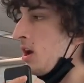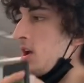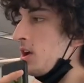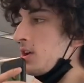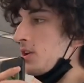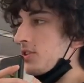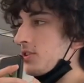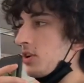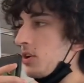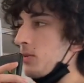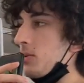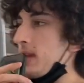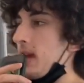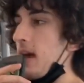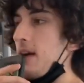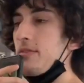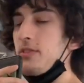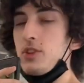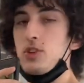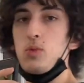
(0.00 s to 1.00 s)
So we
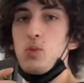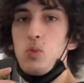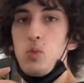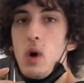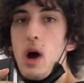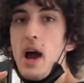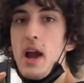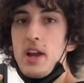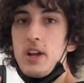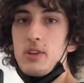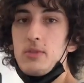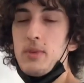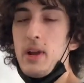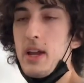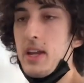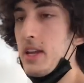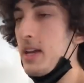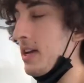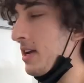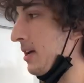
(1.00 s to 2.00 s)
have this wire
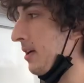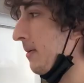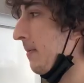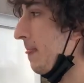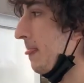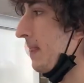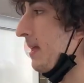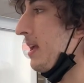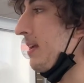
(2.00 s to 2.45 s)
right here.